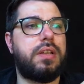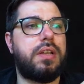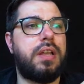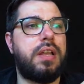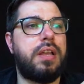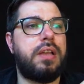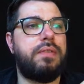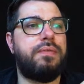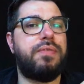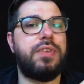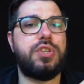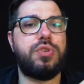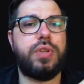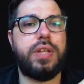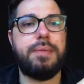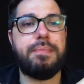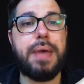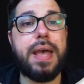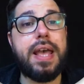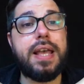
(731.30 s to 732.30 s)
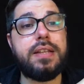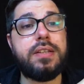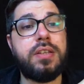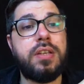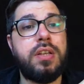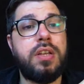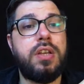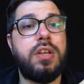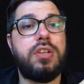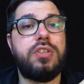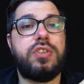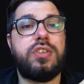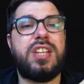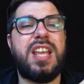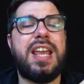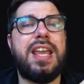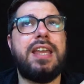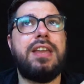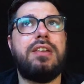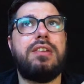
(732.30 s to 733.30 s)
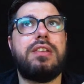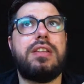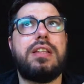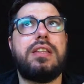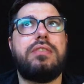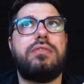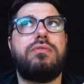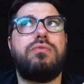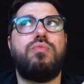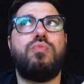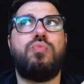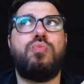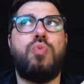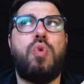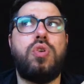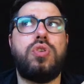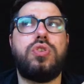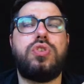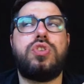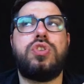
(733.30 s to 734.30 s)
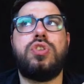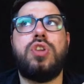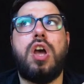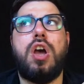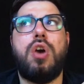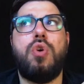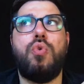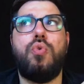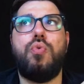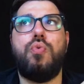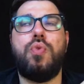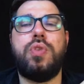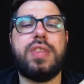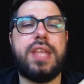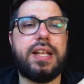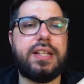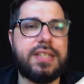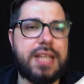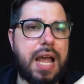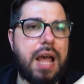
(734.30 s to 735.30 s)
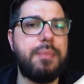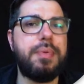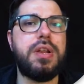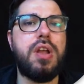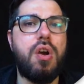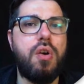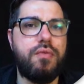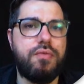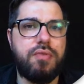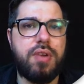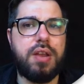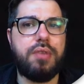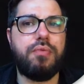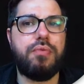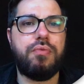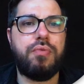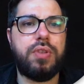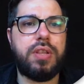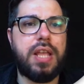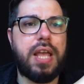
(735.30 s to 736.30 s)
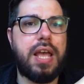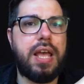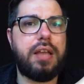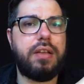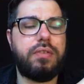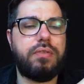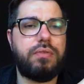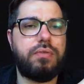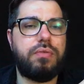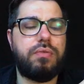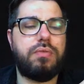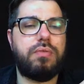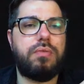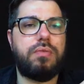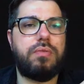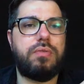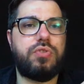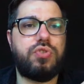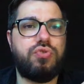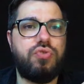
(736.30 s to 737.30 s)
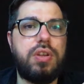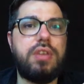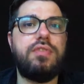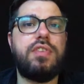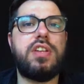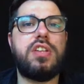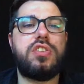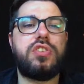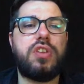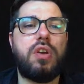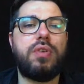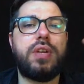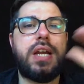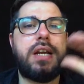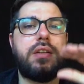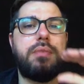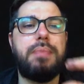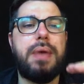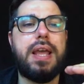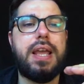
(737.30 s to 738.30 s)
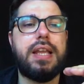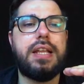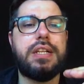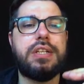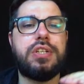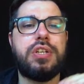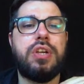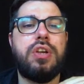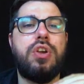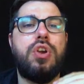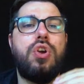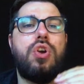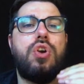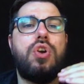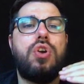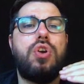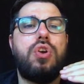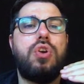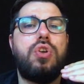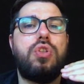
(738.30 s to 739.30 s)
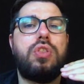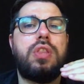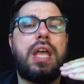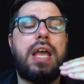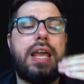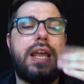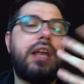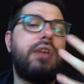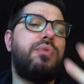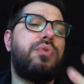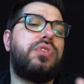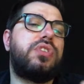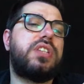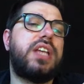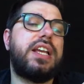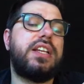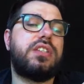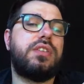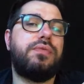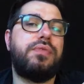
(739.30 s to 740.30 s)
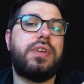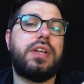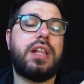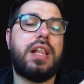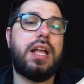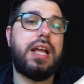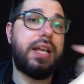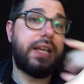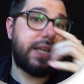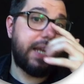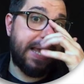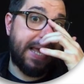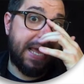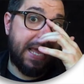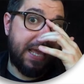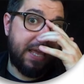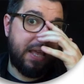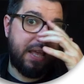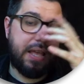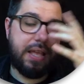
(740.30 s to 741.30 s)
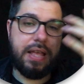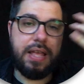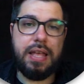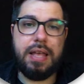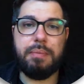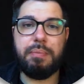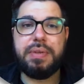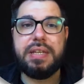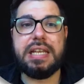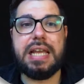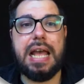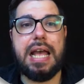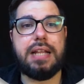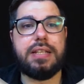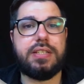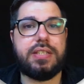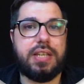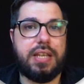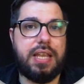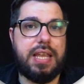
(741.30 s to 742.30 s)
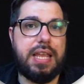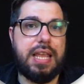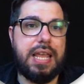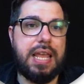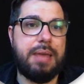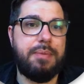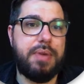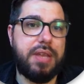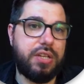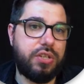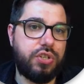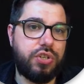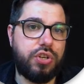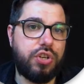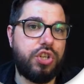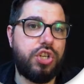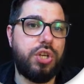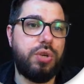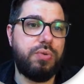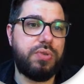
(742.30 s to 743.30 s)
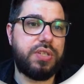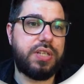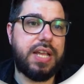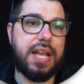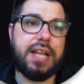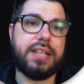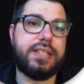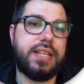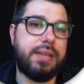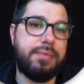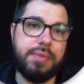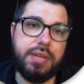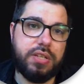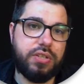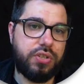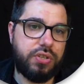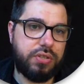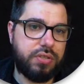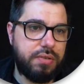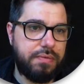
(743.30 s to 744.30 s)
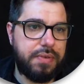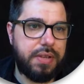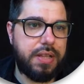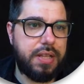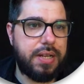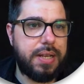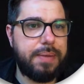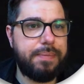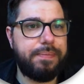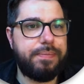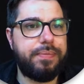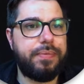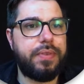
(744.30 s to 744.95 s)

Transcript: visually impaired. So they want to know when they're tabbing over it, when their screen reader's going down the page, that it will say something like cat image, cute cat image, something like that.